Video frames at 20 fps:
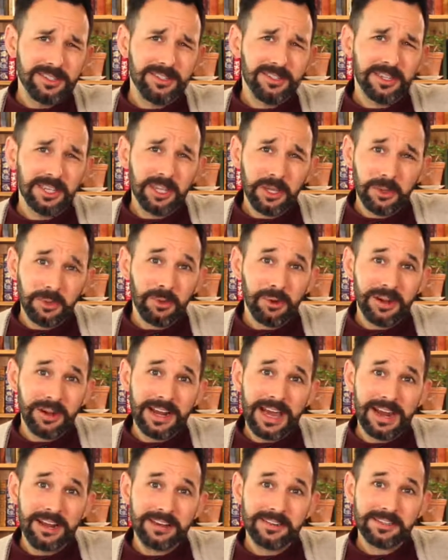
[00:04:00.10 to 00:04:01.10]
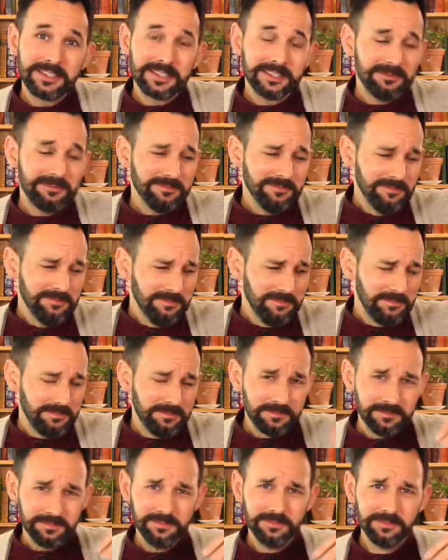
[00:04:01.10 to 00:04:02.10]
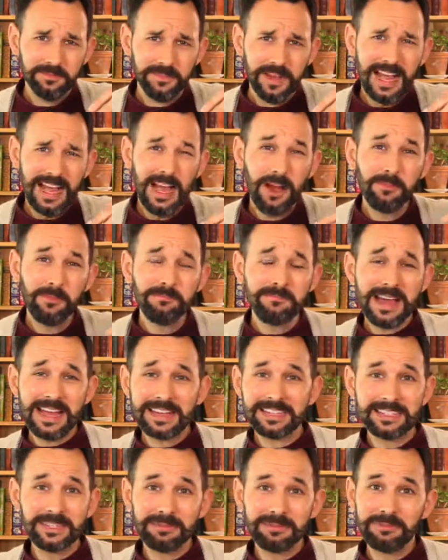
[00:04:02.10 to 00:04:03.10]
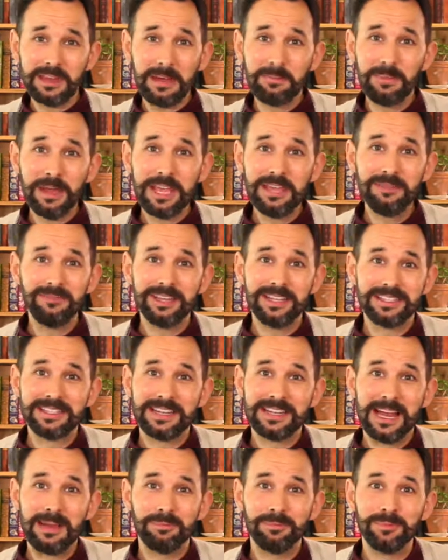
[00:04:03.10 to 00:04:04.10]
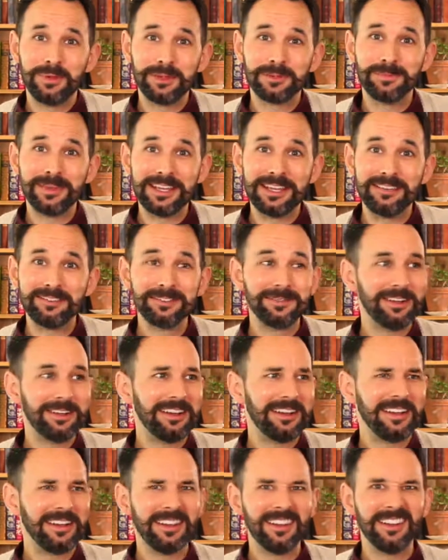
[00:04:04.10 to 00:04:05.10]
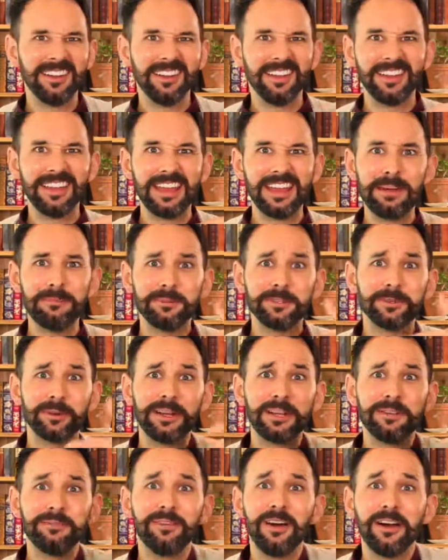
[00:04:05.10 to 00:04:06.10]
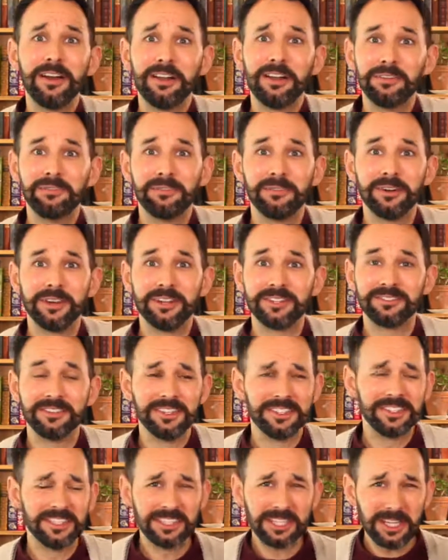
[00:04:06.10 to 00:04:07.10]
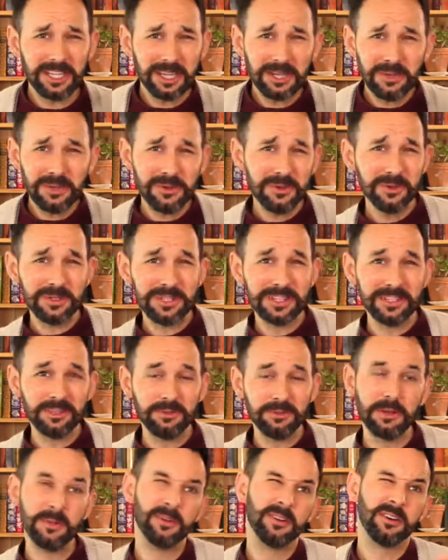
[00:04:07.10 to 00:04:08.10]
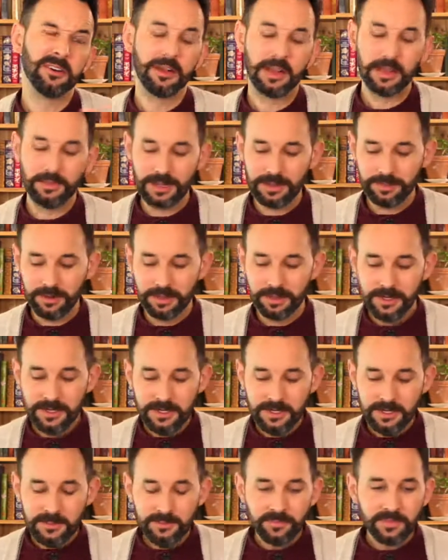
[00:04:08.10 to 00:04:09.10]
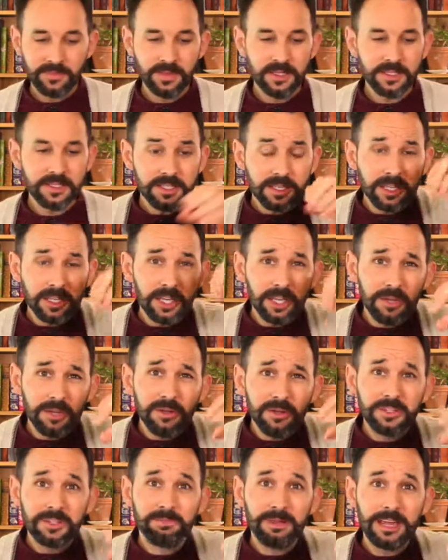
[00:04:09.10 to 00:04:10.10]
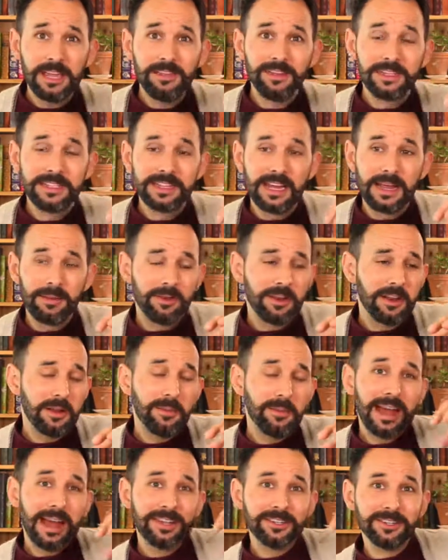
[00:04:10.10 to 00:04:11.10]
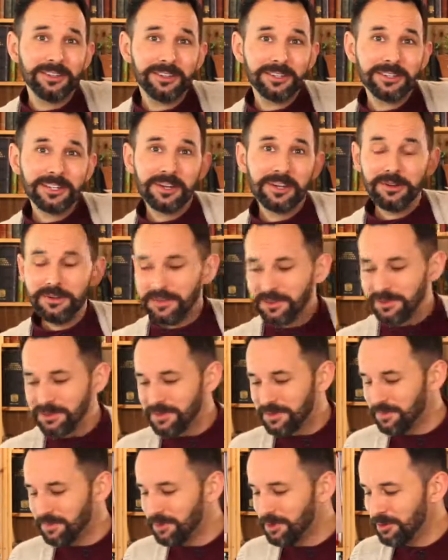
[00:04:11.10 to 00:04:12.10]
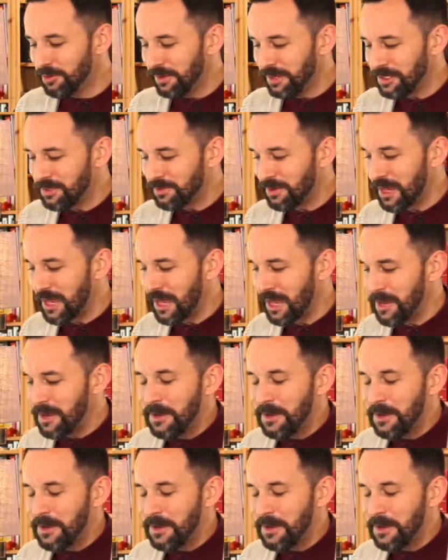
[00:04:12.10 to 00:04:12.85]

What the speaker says: that you were an ant, how massive that paving slab must be. It must be like the M25 for us, right? It's this huge little, maybe not quite that big, but it's huge paving slab. And I imagined, in those movies where